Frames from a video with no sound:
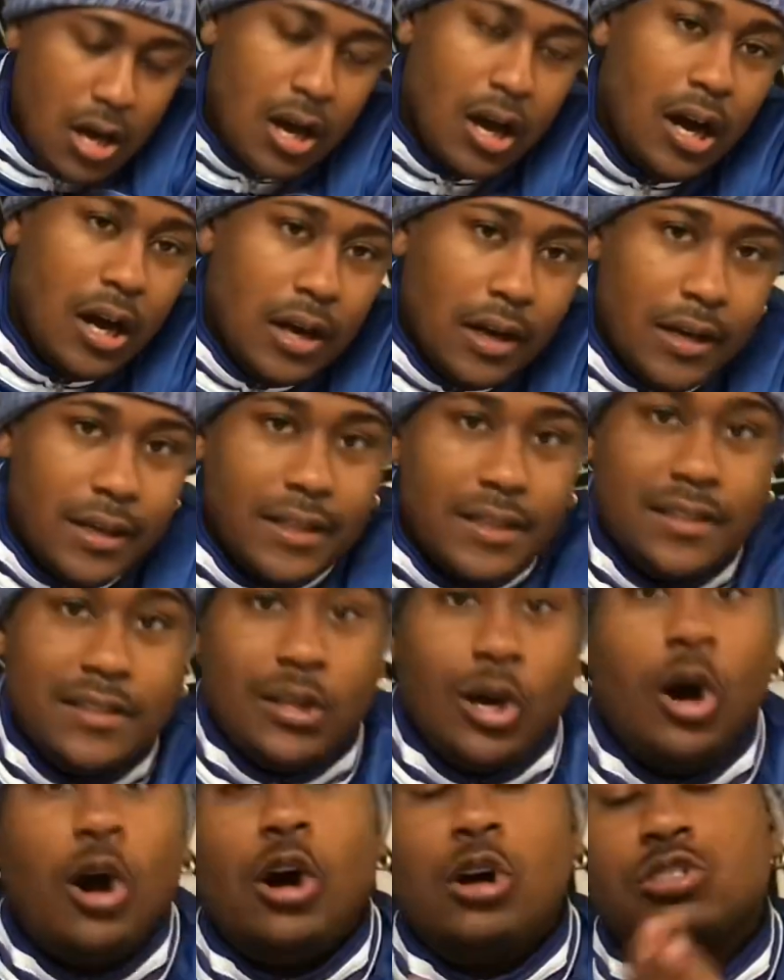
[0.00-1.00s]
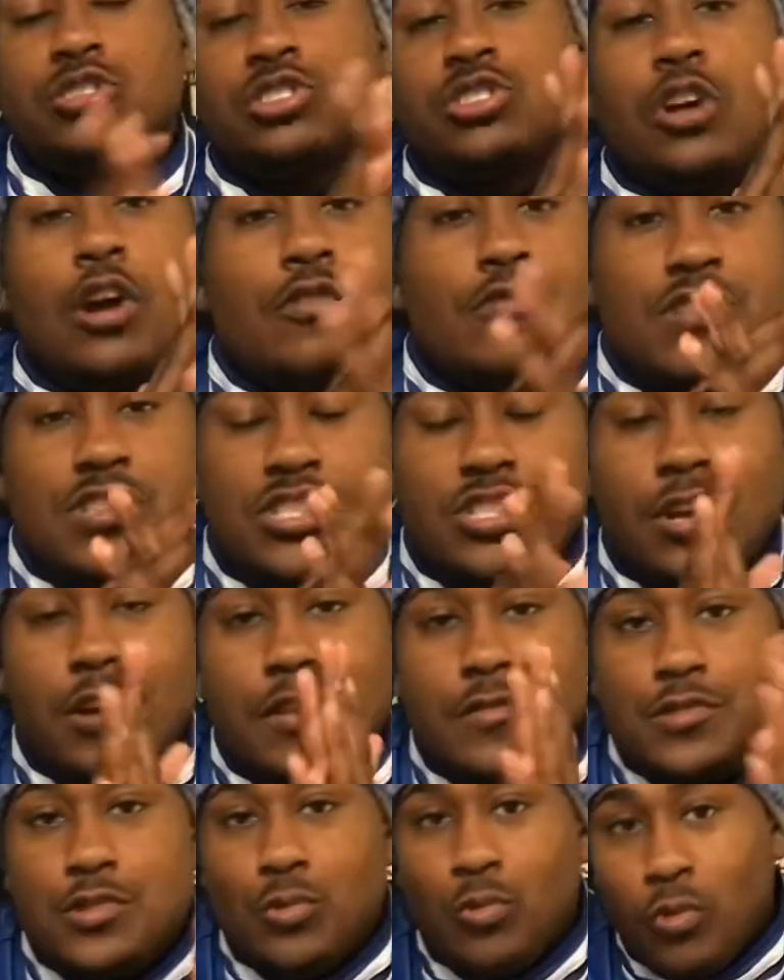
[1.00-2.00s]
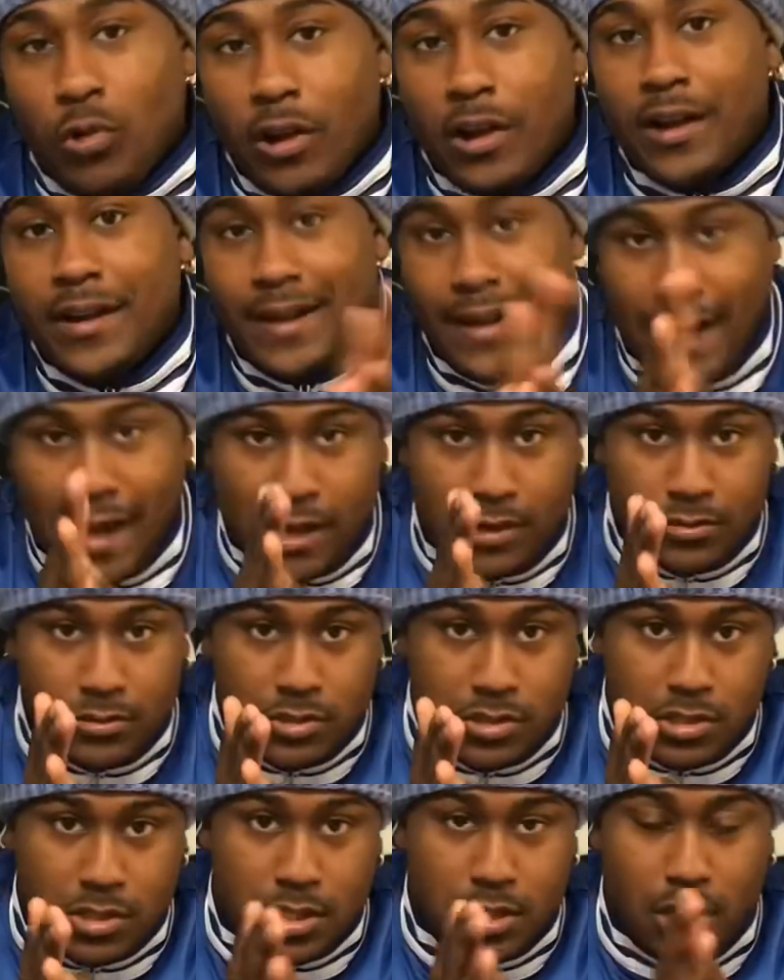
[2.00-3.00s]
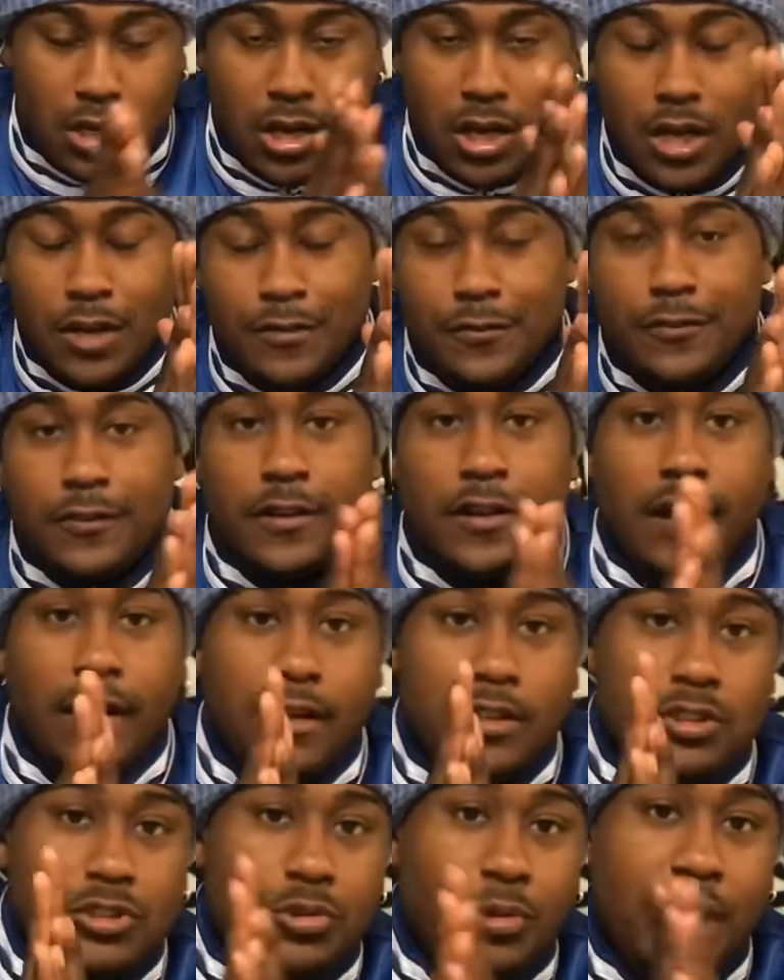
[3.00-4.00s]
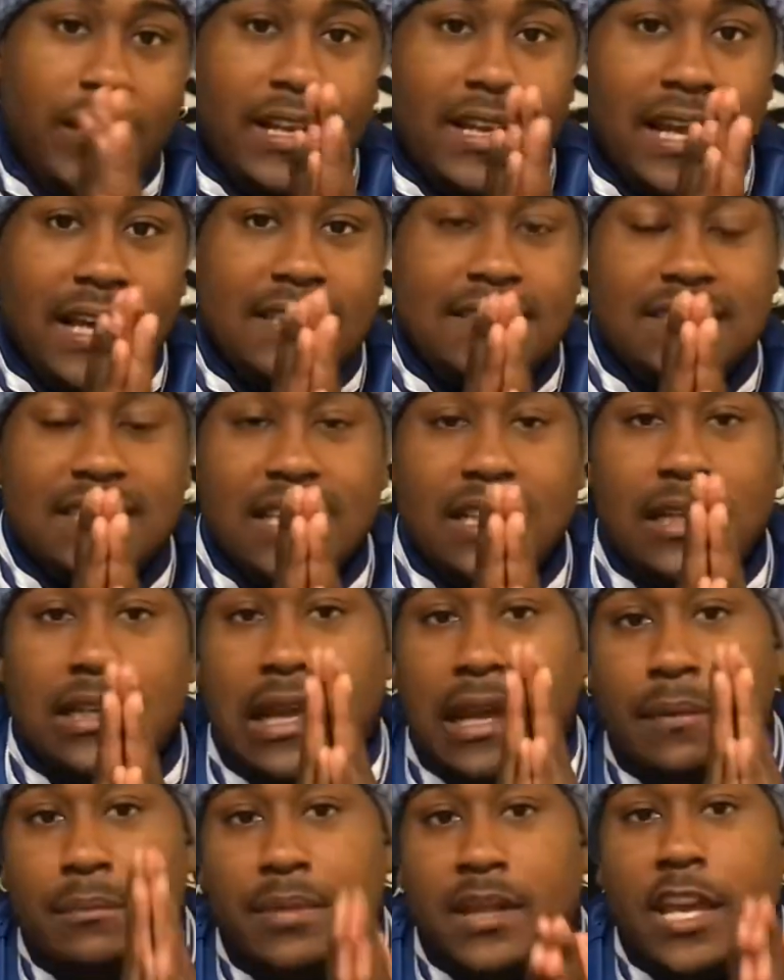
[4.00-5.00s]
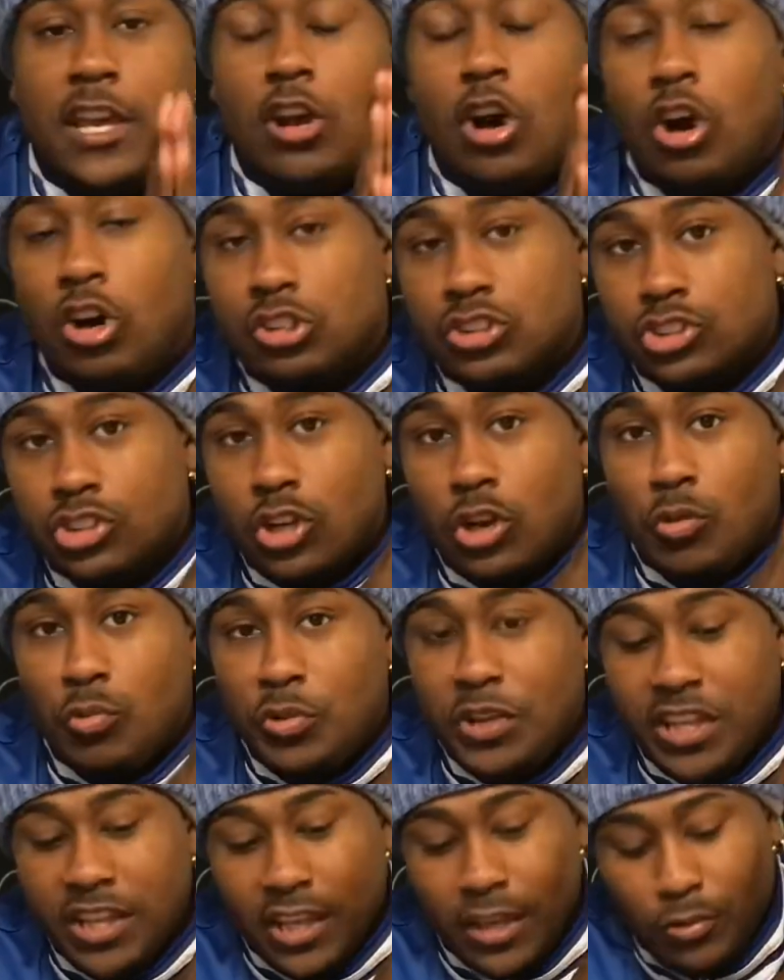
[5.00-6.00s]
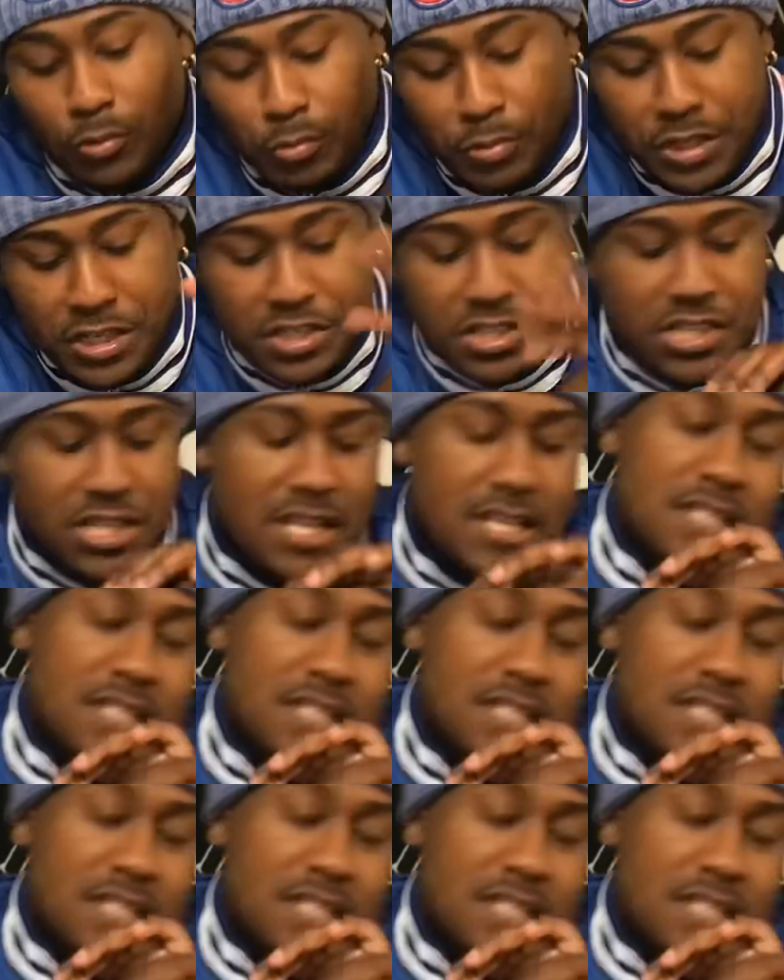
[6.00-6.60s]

The All-Star reserves were announced for 2019 NBA All-Star Weekend, which